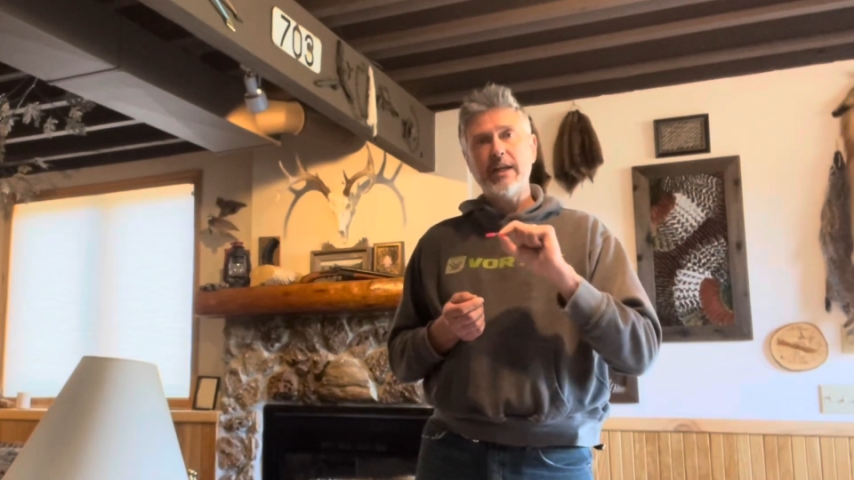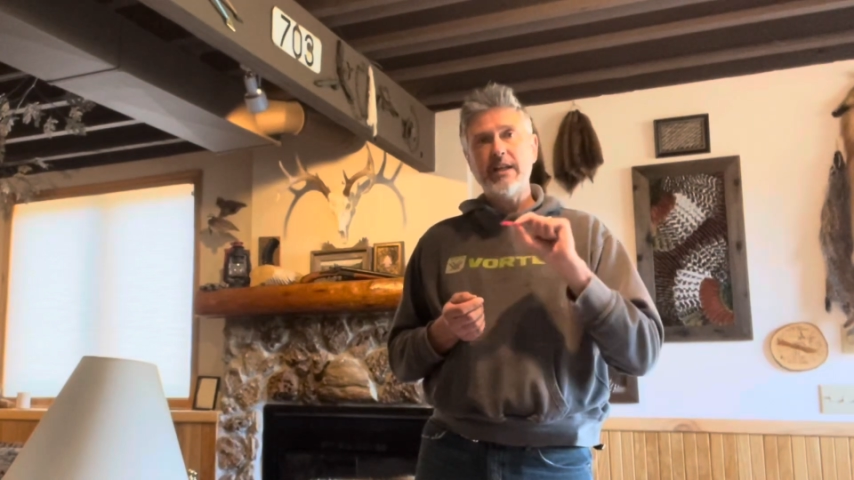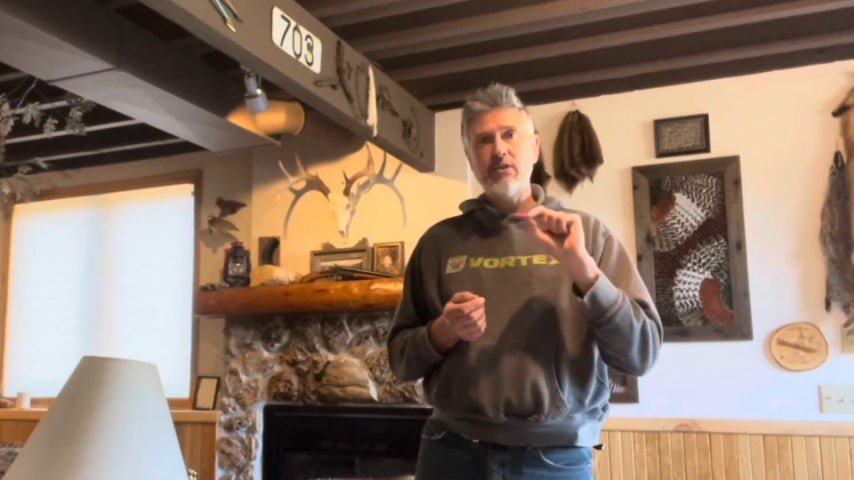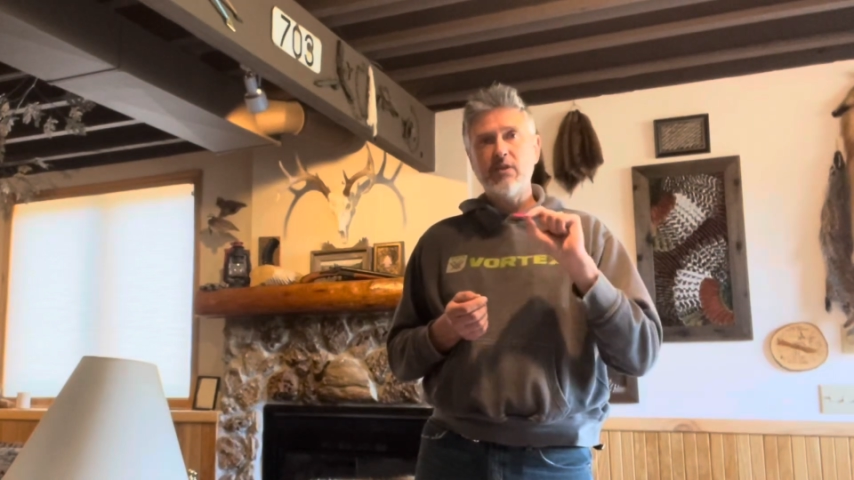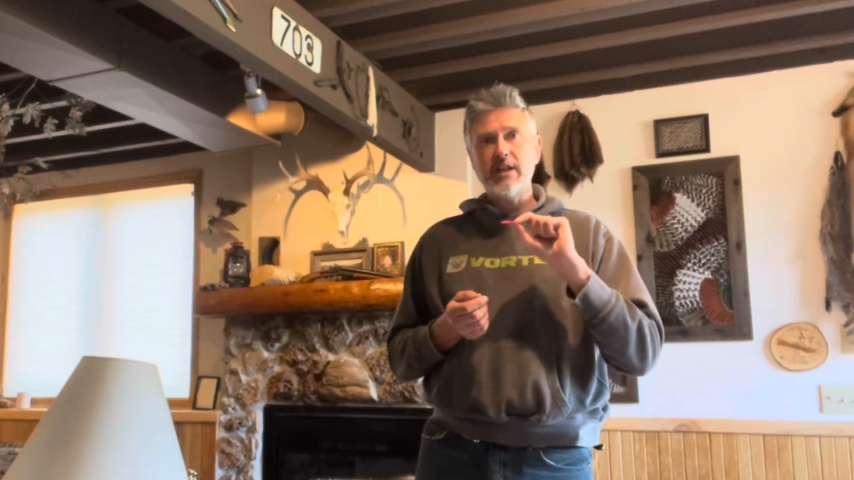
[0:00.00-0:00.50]

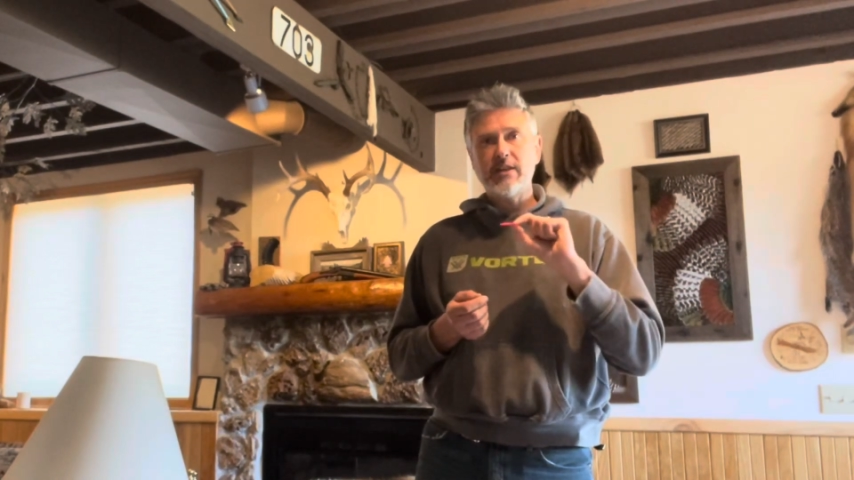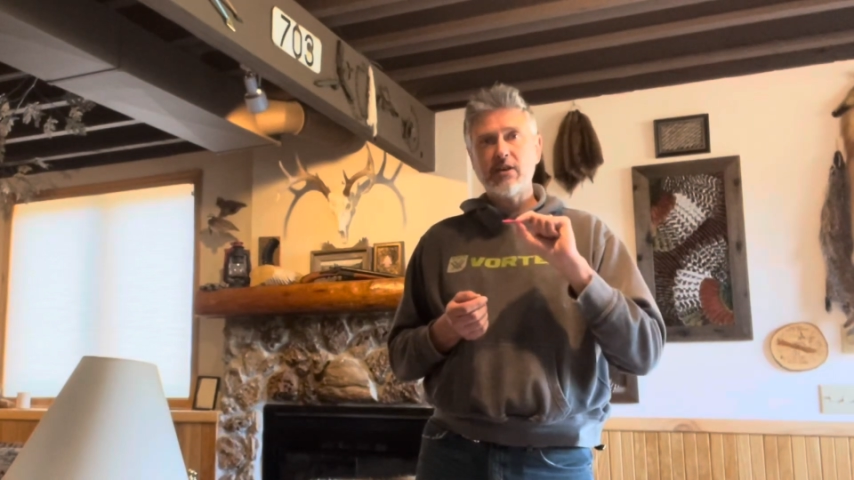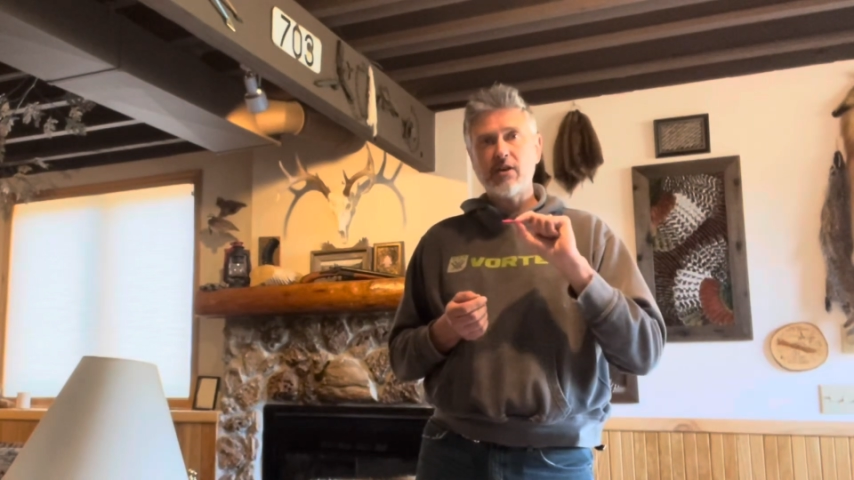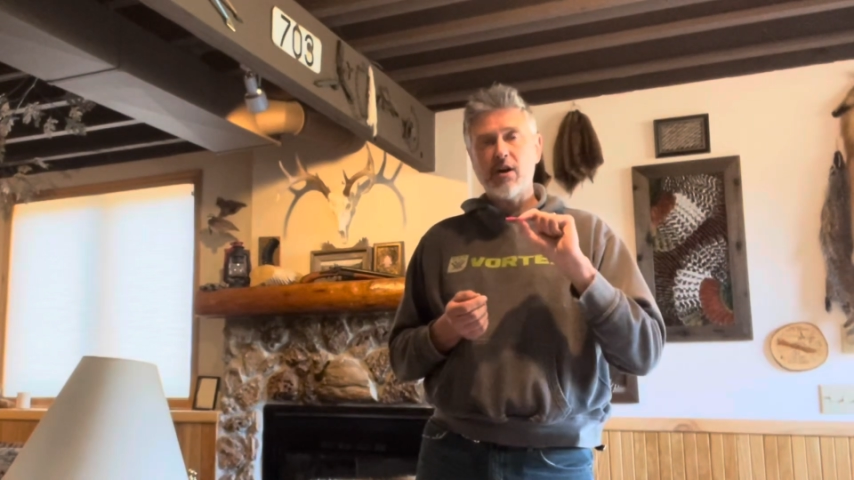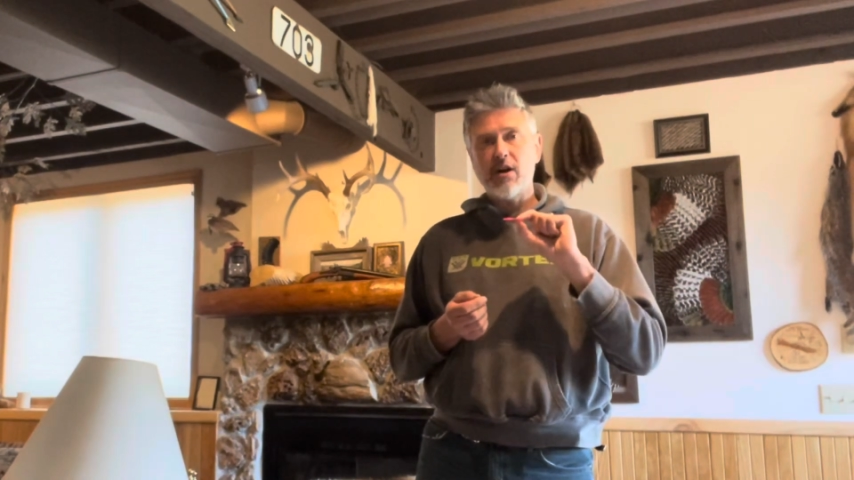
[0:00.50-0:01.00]
and you get the
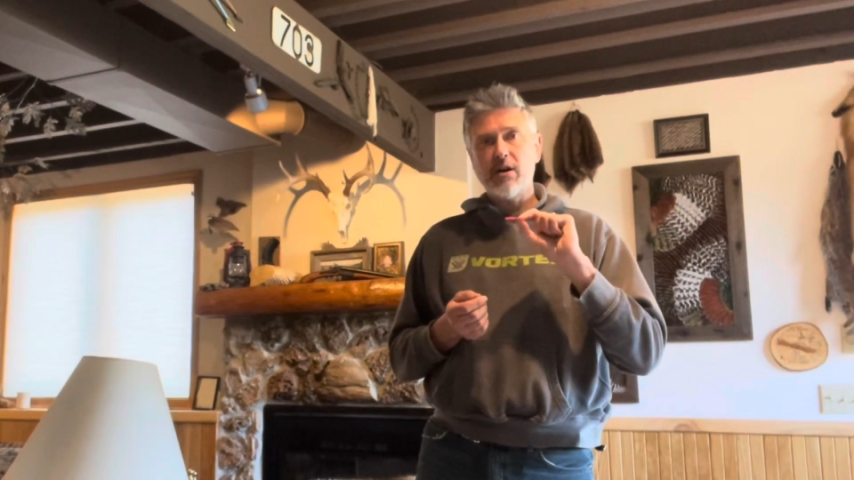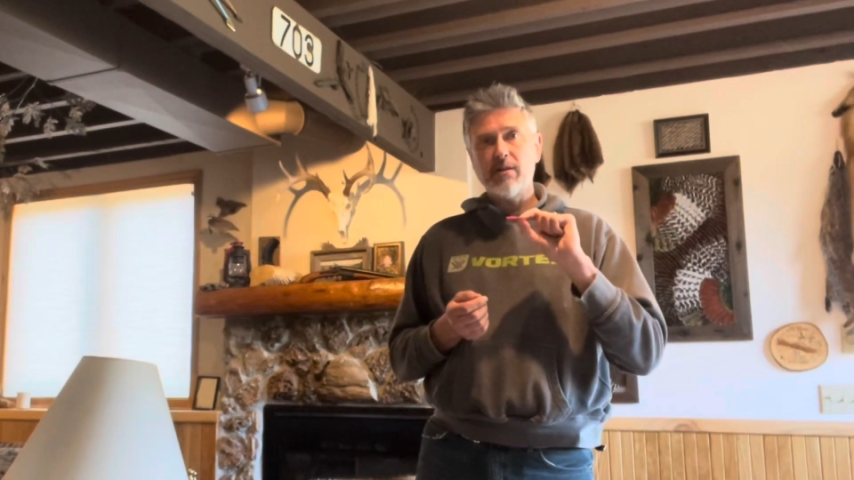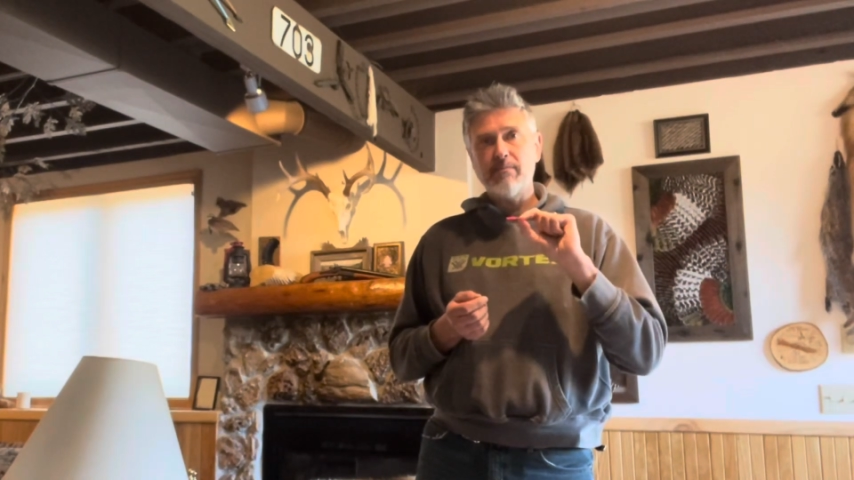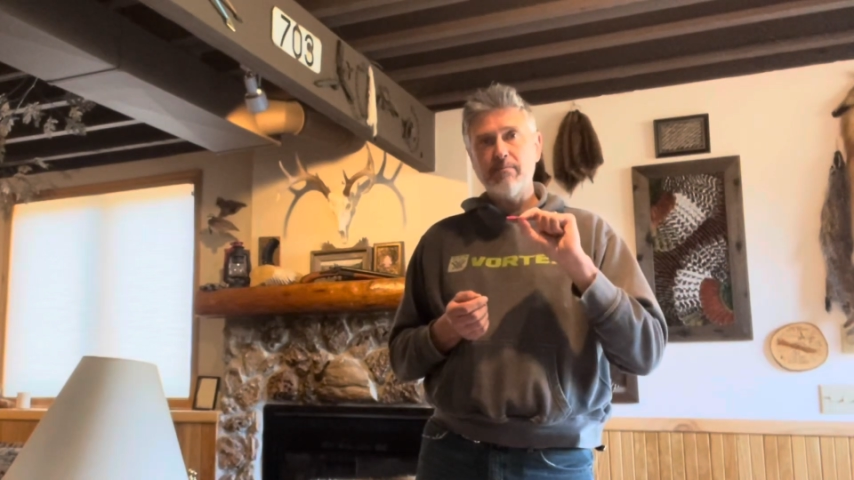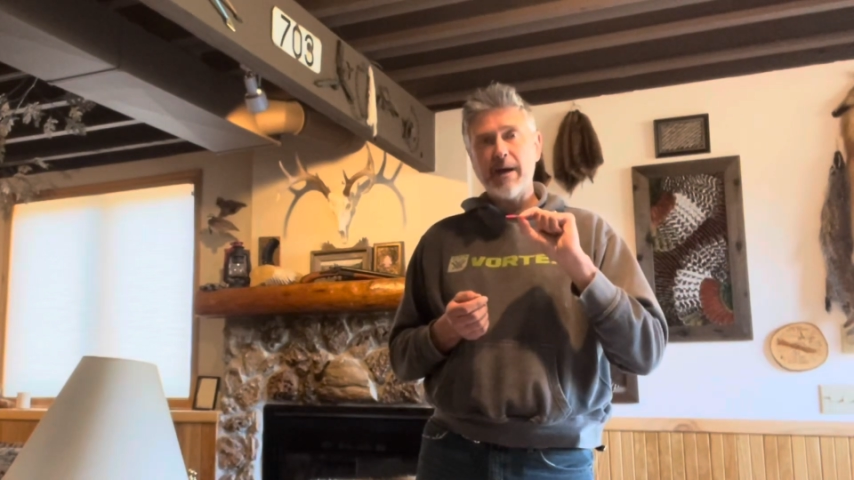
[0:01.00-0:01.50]
call